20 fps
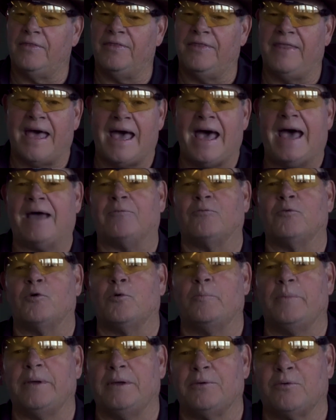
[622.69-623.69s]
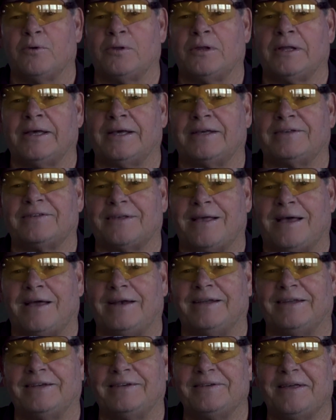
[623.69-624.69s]
that will be really
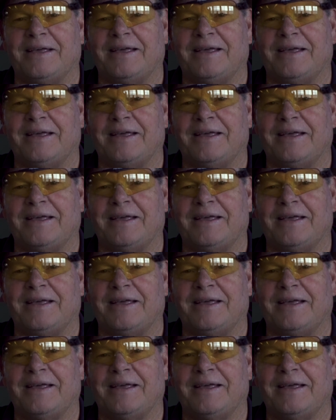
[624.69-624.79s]
exciting.